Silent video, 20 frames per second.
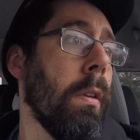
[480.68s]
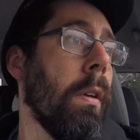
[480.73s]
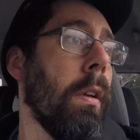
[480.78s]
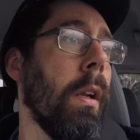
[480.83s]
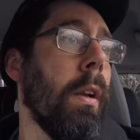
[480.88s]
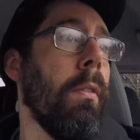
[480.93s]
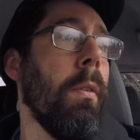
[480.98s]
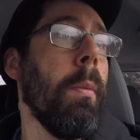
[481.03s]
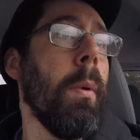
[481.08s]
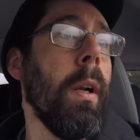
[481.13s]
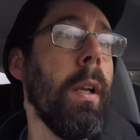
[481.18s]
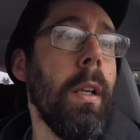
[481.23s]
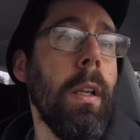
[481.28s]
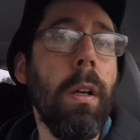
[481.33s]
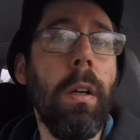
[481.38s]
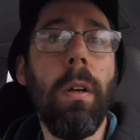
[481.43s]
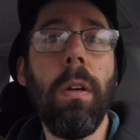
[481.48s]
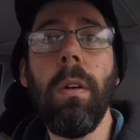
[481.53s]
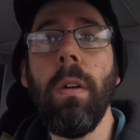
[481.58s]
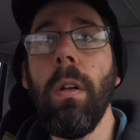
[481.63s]
Everybody,
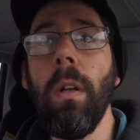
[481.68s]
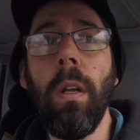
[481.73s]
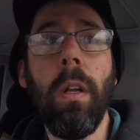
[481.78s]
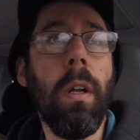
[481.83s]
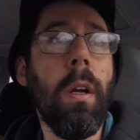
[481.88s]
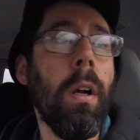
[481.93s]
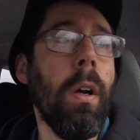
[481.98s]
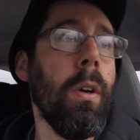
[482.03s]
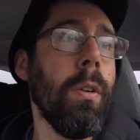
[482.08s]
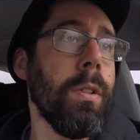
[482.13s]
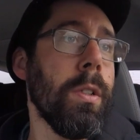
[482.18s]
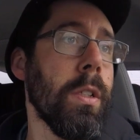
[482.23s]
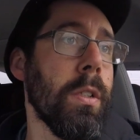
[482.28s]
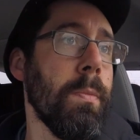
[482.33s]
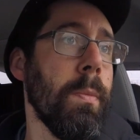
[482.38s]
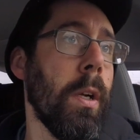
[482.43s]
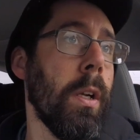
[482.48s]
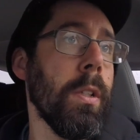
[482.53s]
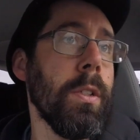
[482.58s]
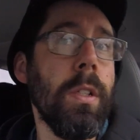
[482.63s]
oh, it's a
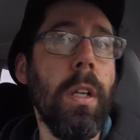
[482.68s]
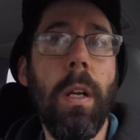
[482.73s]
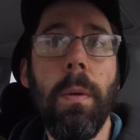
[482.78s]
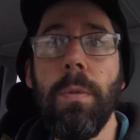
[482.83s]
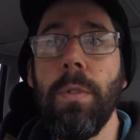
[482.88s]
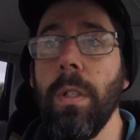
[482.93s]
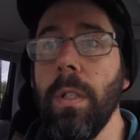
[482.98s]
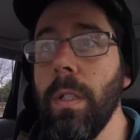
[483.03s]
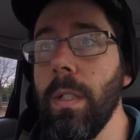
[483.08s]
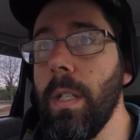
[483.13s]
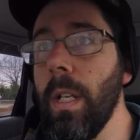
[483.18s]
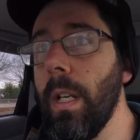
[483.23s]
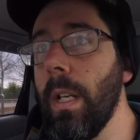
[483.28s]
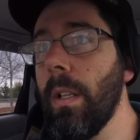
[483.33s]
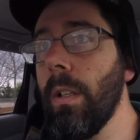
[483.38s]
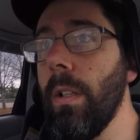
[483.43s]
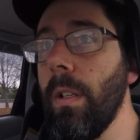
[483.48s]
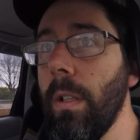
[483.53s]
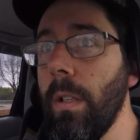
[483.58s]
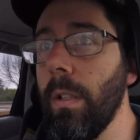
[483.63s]
small job, shouldn't take
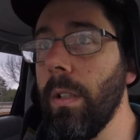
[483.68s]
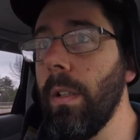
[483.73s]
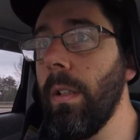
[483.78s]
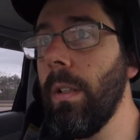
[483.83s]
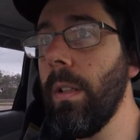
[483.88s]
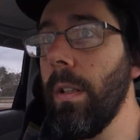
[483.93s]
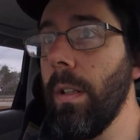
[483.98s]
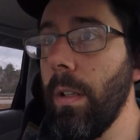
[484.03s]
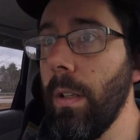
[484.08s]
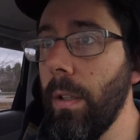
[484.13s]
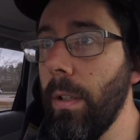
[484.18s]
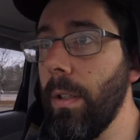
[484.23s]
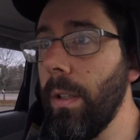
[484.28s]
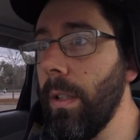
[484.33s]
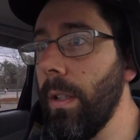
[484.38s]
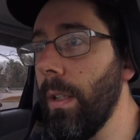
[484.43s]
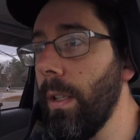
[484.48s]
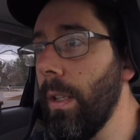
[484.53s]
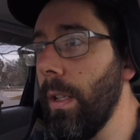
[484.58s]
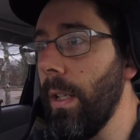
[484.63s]
long. Oh, it
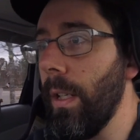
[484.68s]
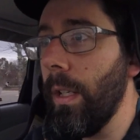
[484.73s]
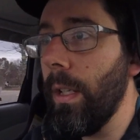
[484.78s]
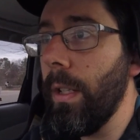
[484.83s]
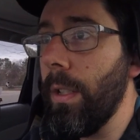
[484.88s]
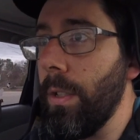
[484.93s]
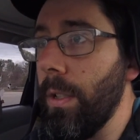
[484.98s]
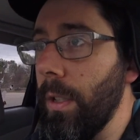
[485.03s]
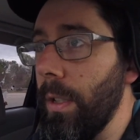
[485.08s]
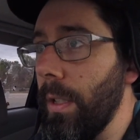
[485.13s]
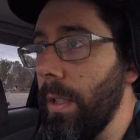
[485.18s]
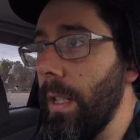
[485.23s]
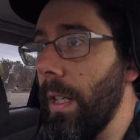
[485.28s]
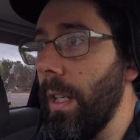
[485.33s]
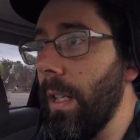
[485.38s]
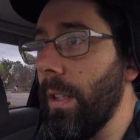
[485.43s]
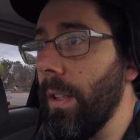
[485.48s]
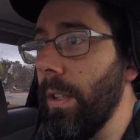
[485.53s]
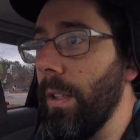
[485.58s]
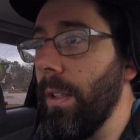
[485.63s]
shouldn't
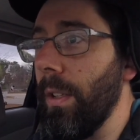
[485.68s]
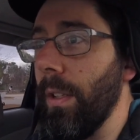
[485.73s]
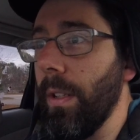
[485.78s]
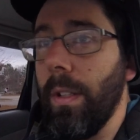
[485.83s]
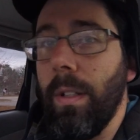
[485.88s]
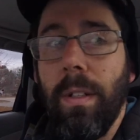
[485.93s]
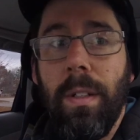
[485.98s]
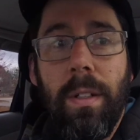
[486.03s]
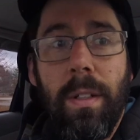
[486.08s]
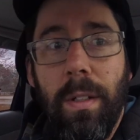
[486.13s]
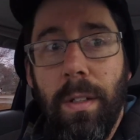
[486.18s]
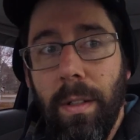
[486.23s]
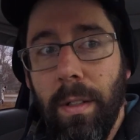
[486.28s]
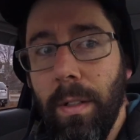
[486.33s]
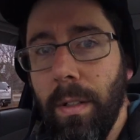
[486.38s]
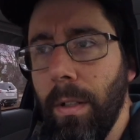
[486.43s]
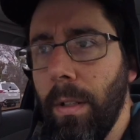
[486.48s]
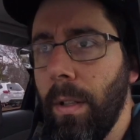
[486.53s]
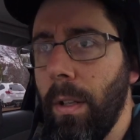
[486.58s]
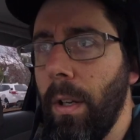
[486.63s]
take long.
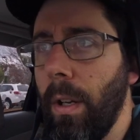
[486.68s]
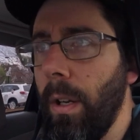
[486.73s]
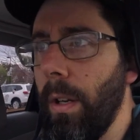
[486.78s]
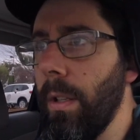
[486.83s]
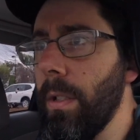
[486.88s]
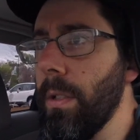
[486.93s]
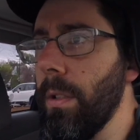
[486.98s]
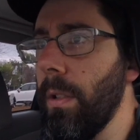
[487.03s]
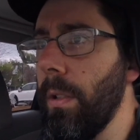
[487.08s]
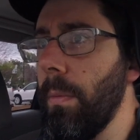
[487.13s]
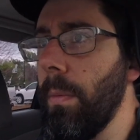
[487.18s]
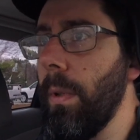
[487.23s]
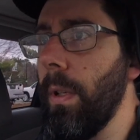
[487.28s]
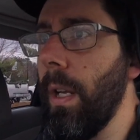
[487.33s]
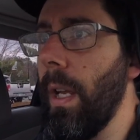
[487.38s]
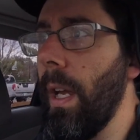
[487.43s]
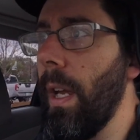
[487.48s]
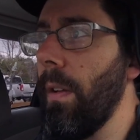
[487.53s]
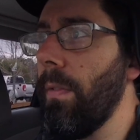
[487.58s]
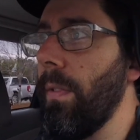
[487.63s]
Oh, it's only be a
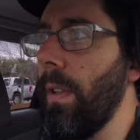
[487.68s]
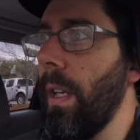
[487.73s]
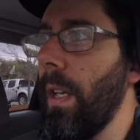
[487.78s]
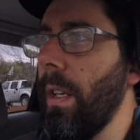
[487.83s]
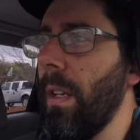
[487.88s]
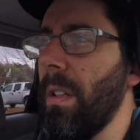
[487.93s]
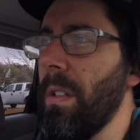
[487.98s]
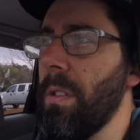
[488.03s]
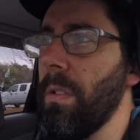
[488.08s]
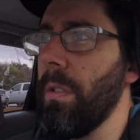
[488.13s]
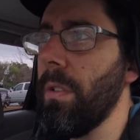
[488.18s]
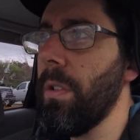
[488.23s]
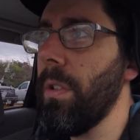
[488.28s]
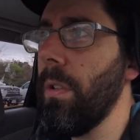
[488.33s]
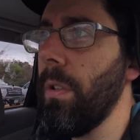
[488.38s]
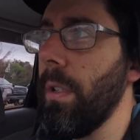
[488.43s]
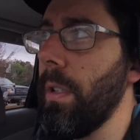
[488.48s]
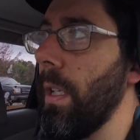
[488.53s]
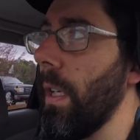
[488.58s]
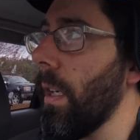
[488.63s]
half day. Oh, it should
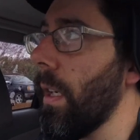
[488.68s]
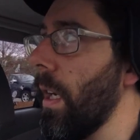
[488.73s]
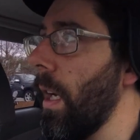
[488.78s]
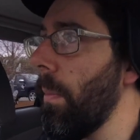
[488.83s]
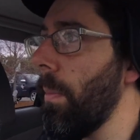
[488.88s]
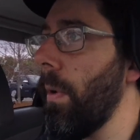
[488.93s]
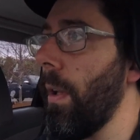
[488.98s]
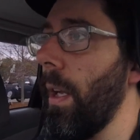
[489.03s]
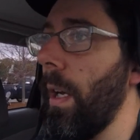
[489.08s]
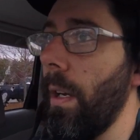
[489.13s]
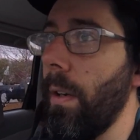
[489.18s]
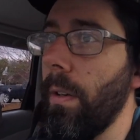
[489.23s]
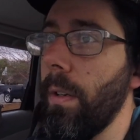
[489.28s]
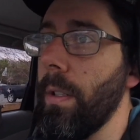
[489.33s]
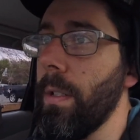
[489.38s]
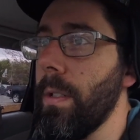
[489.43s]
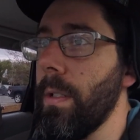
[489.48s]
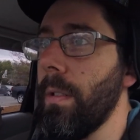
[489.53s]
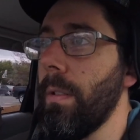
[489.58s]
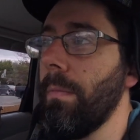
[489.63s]
only take a couple
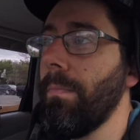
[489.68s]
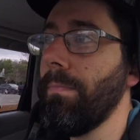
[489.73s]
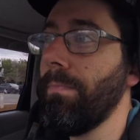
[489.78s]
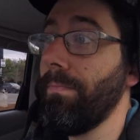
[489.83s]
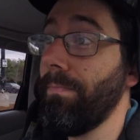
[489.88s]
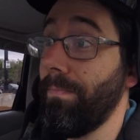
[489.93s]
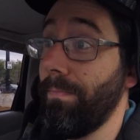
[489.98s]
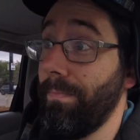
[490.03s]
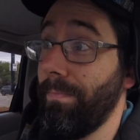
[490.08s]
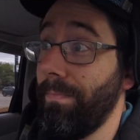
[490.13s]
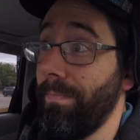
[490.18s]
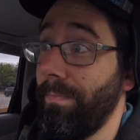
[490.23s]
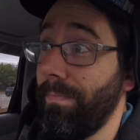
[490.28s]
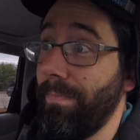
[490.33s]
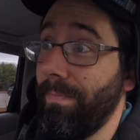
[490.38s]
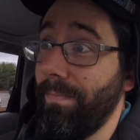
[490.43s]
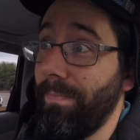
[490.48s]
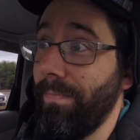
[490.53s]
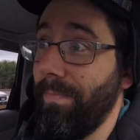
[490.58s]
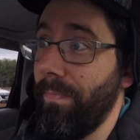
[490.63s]
hours.
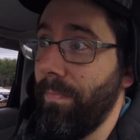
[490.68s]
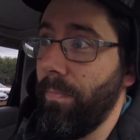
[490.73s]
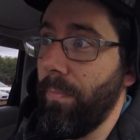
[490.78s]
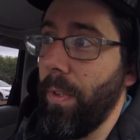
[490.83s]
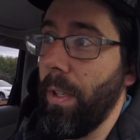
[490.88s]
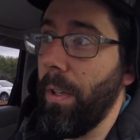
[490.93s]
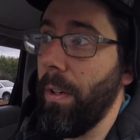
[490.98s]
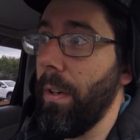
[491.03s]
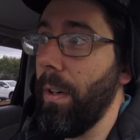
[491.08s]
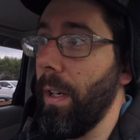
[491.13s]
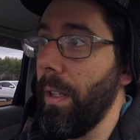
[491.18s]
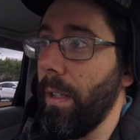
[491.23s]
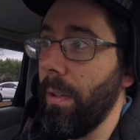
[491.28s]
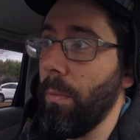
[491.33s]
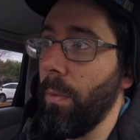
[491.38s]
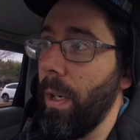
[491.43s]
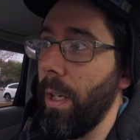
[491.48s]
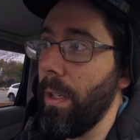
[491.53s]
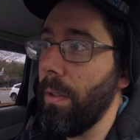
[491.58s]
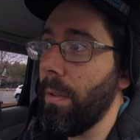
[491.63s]
All right, then
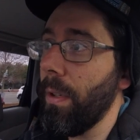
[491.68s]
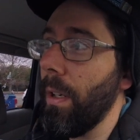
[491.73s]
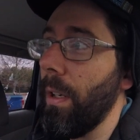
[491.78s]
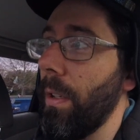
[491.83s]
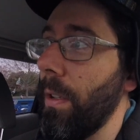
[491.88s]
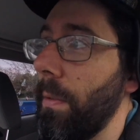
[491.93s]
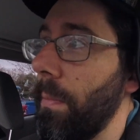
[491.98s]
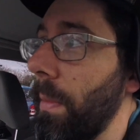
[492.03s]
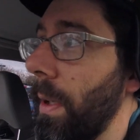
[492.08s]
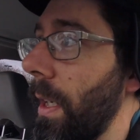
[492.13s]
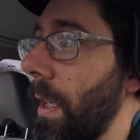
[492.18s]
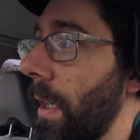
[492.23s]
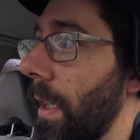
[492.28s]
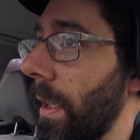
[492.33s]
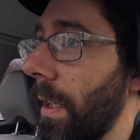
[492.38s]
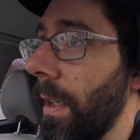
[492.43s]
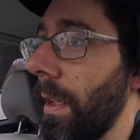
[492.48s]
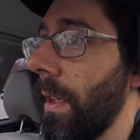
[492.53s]
why are you calling me?